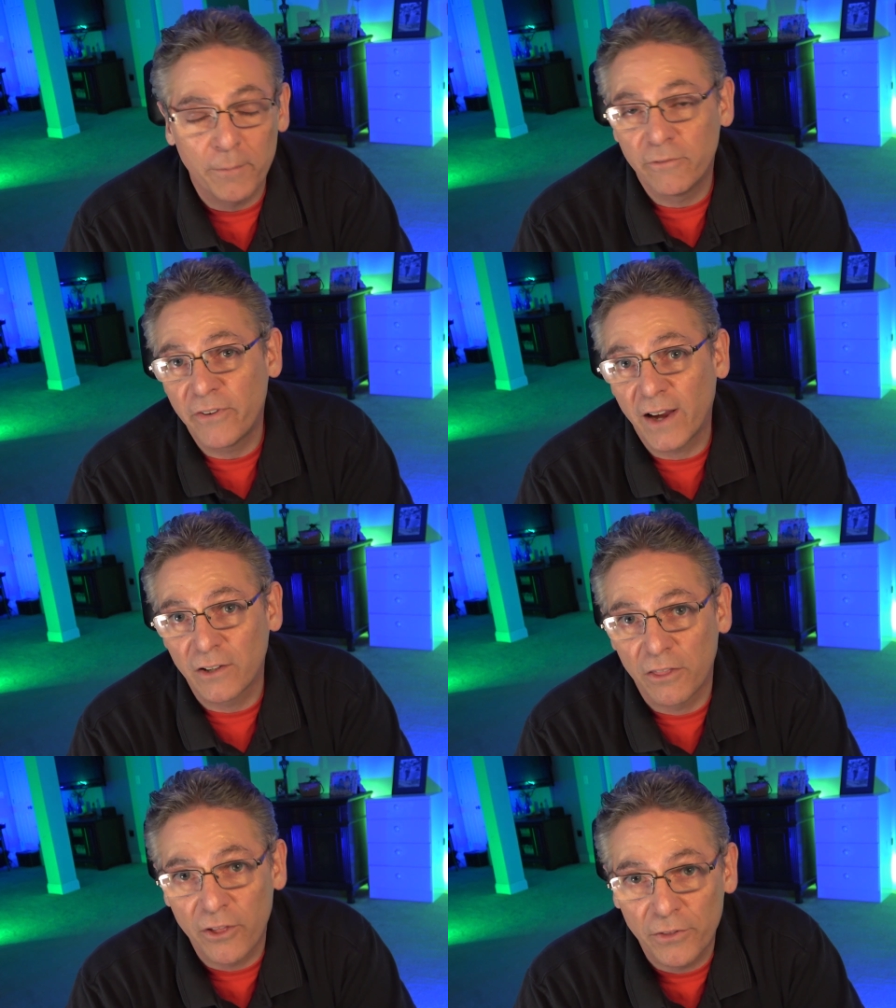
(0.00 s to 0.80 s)
In fact,
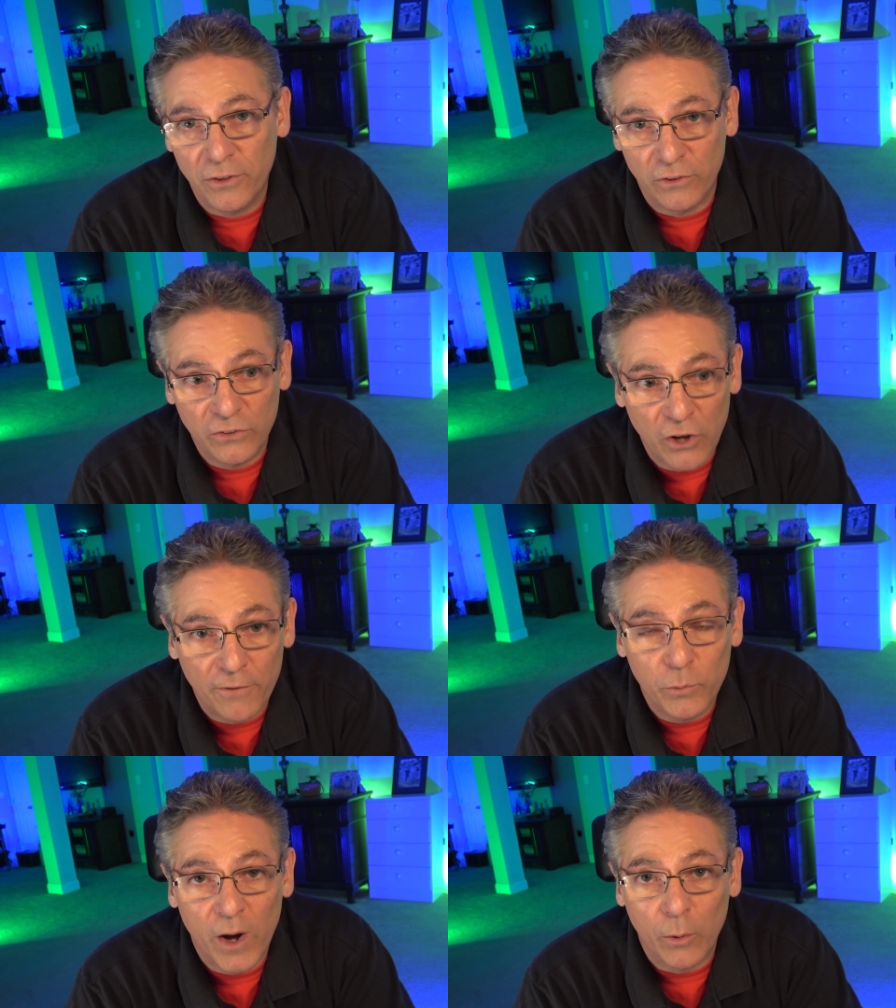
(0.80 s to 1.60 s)
I thought that the
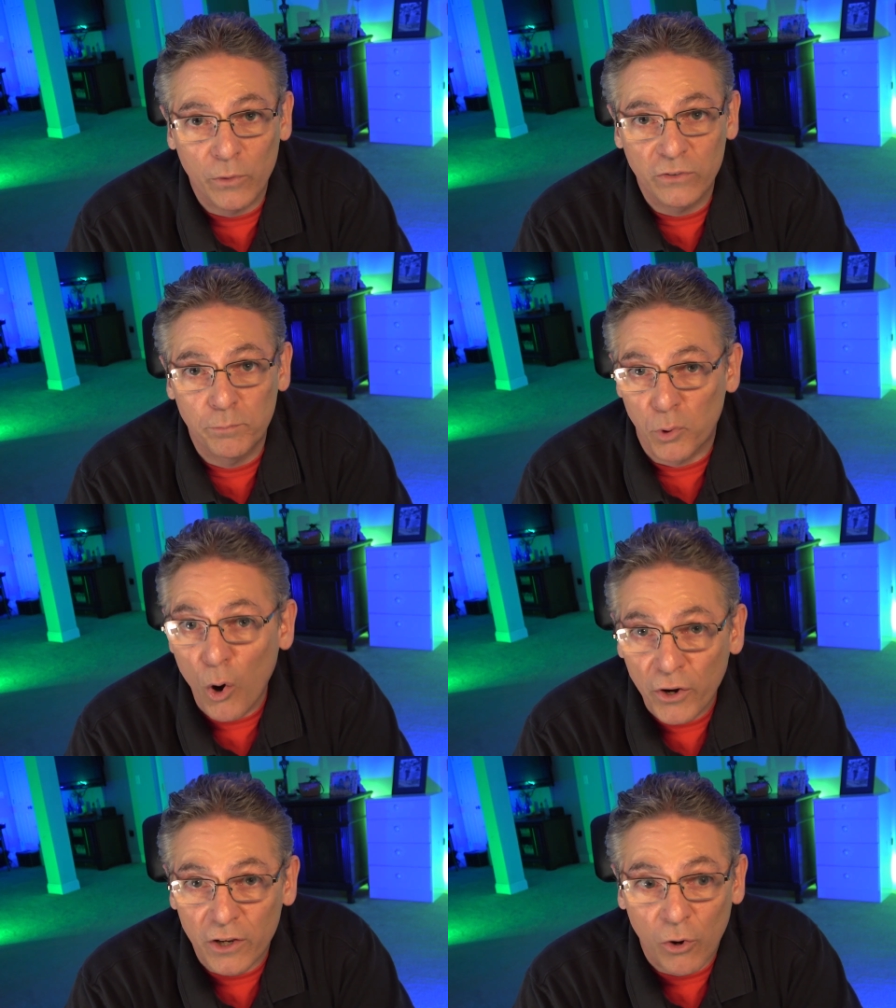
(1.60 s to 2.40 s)
software was
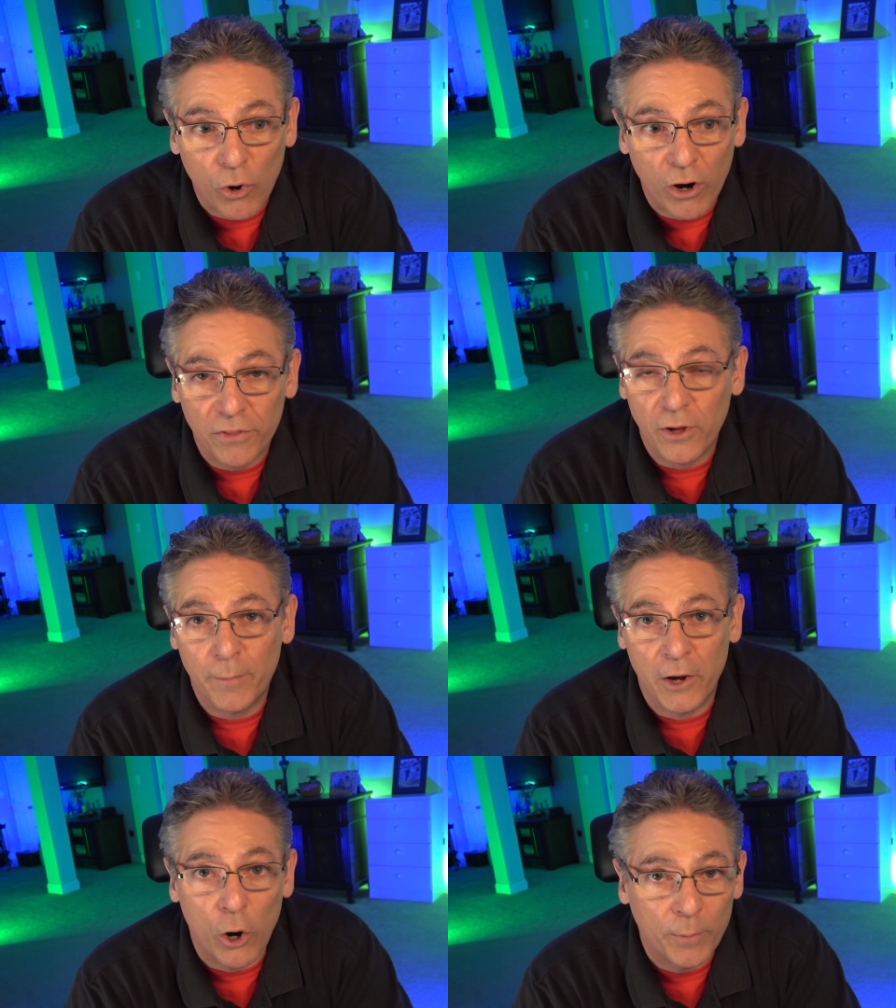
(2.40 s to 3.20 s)
broken, or I thought
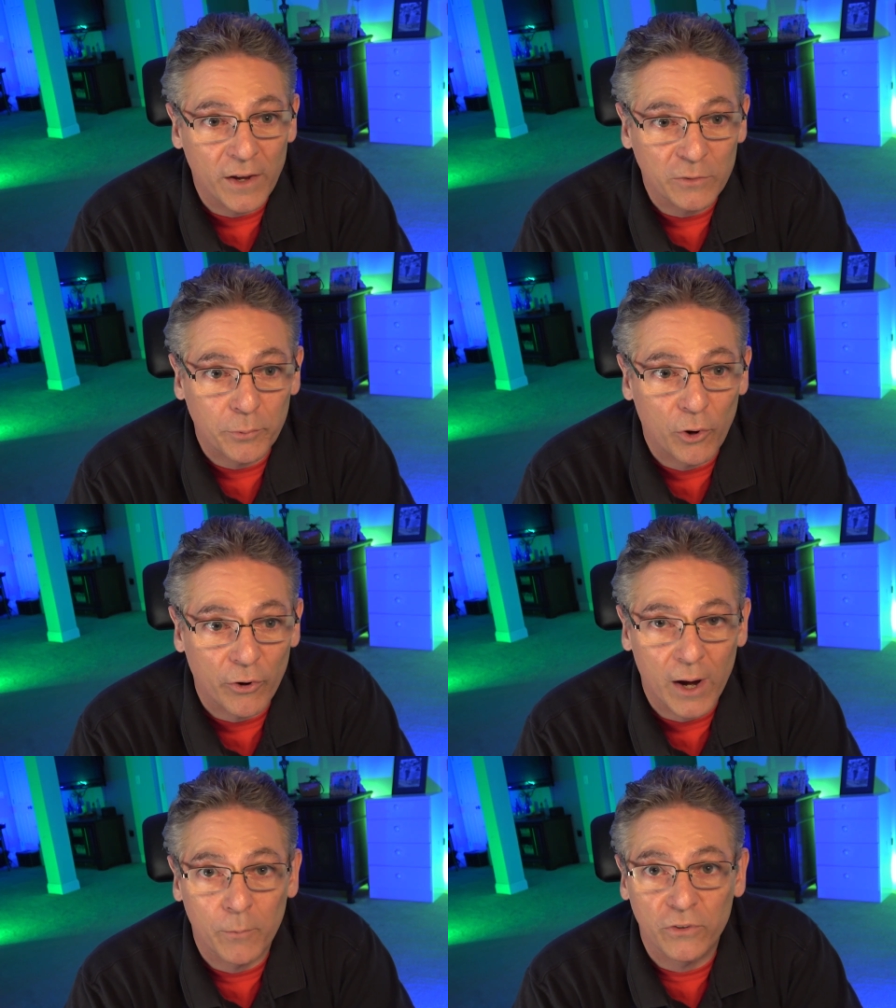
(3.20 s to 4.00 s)
my OBS
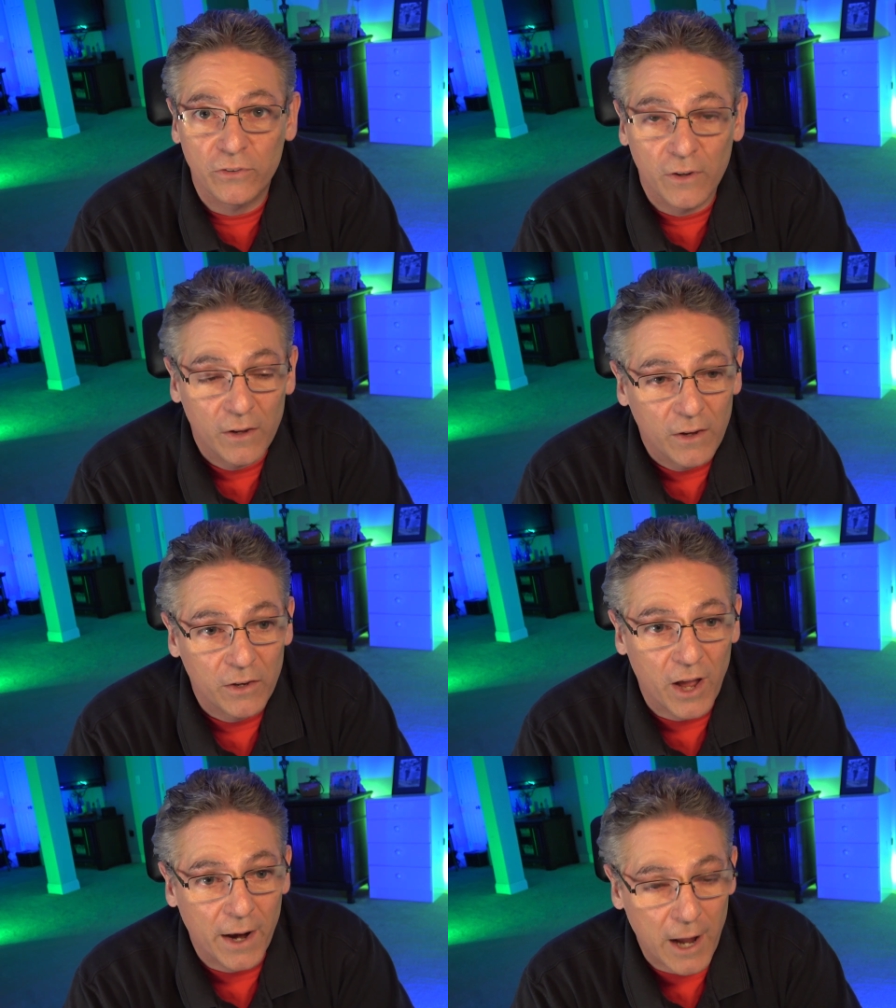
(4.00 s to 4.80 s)
program was
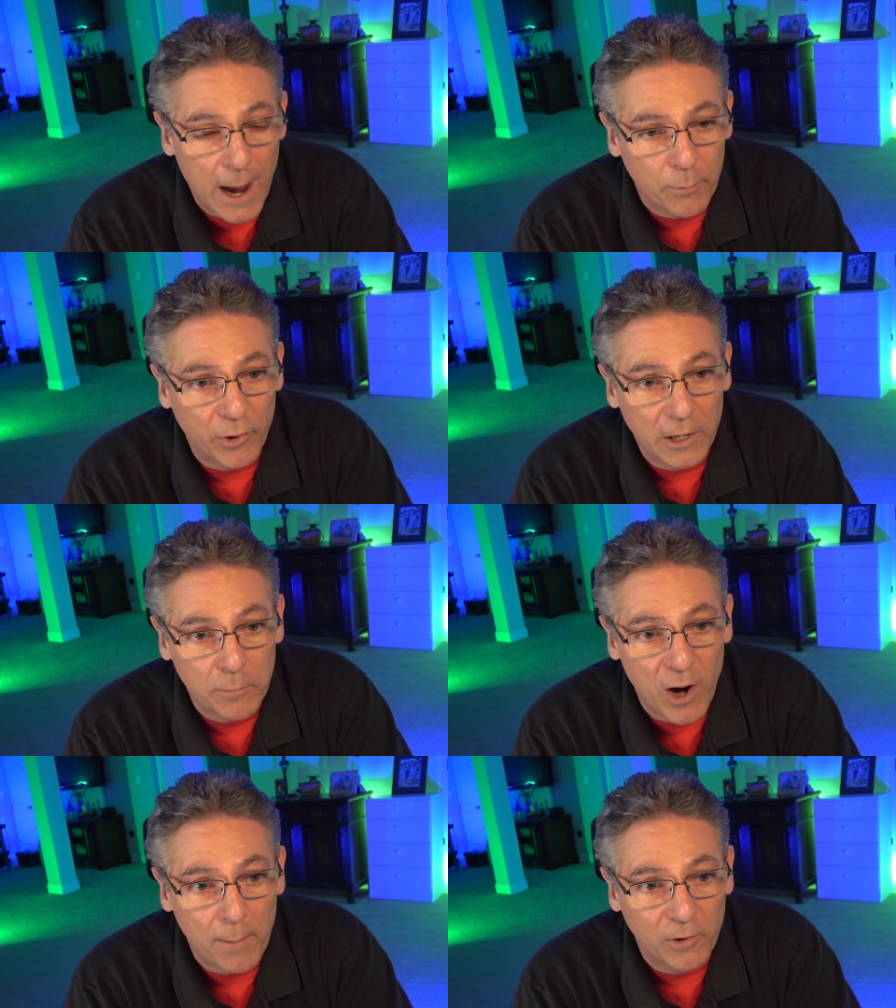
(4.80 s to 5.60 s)
not operating
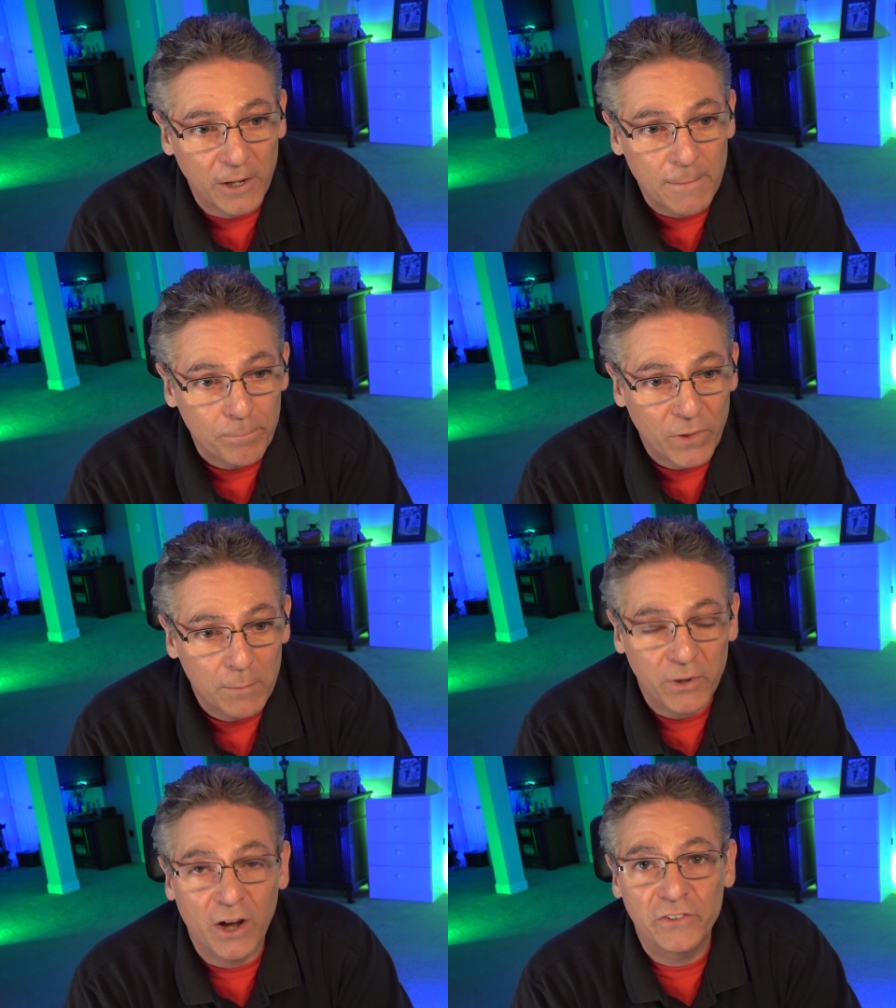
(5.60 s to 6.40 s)
properly,
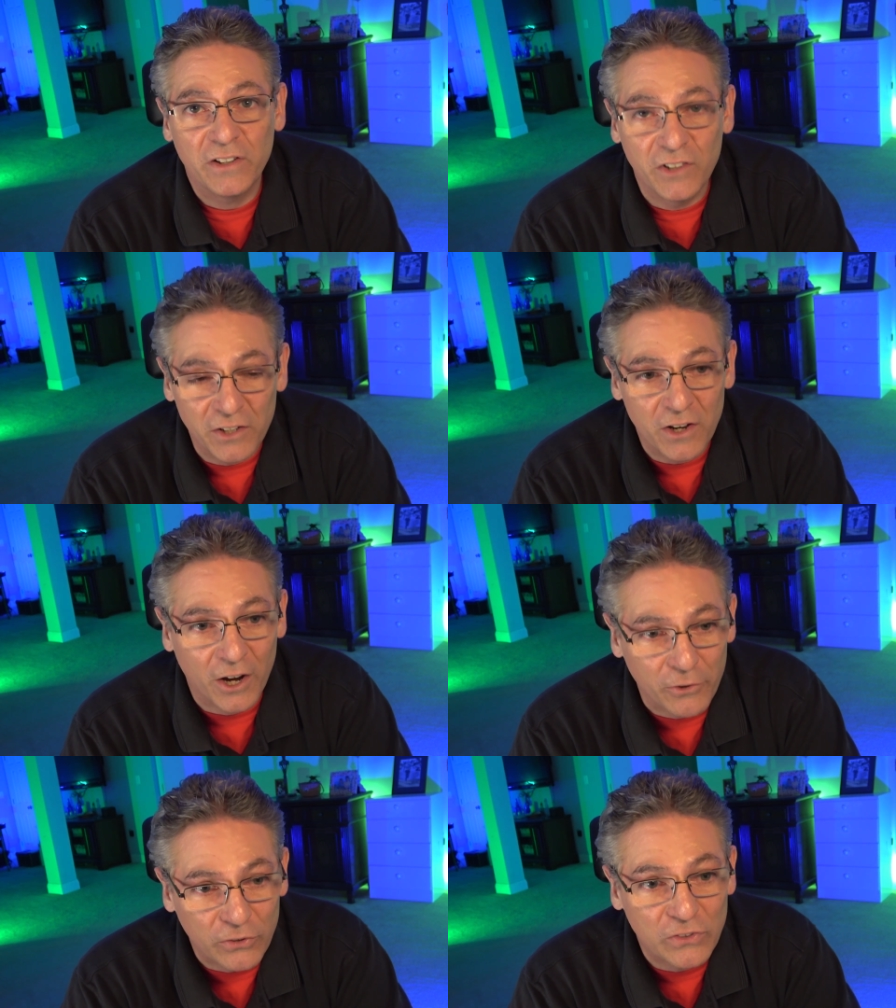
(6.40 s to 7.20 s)
because I didn't
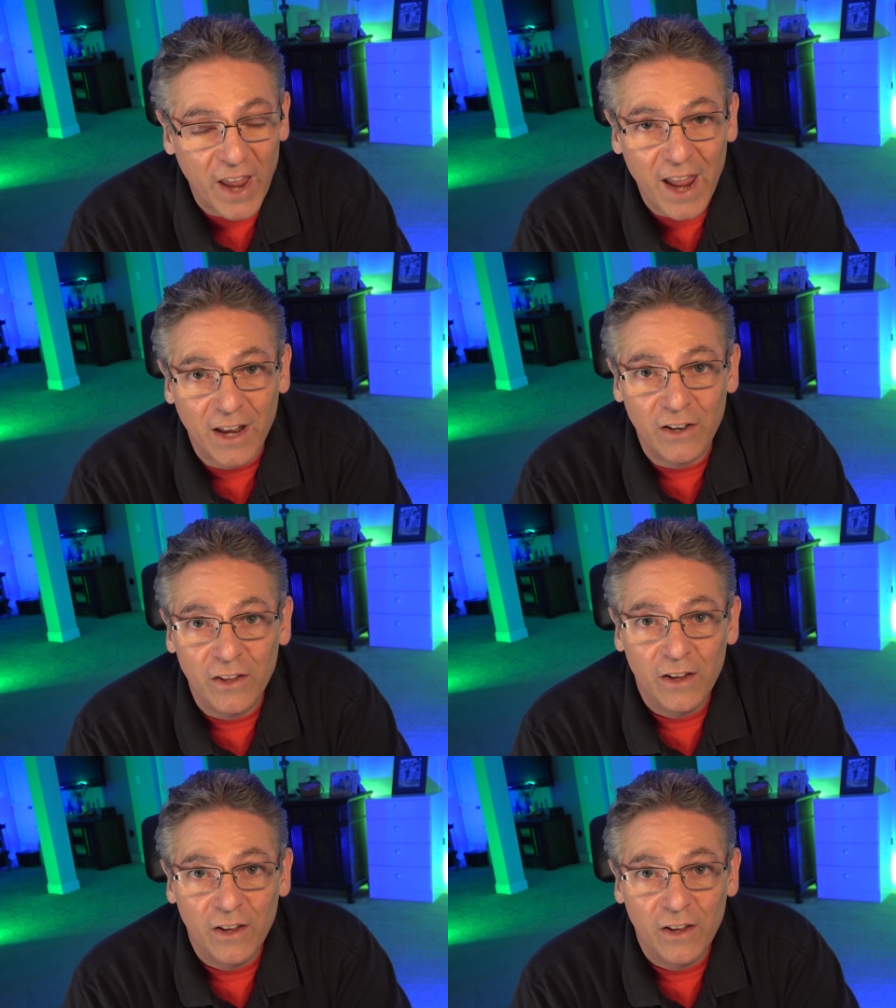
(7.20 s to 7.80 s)
understand